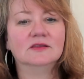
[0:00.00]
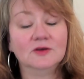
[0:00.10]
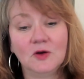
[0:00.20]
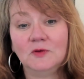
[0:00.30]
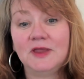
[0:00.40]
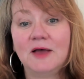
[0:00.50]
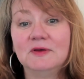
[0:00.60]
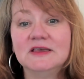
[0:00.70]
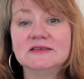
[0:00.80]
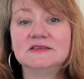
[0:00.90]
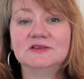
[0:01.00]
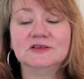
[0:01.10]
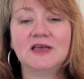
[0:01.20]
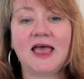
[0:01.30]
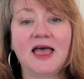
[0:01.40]
The goal now is
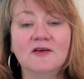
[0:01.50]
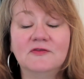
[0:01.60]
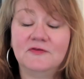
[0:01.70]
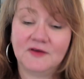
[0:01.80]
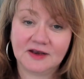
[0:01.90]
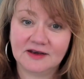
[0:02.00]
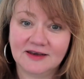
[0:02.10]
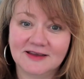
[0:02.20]
to have fun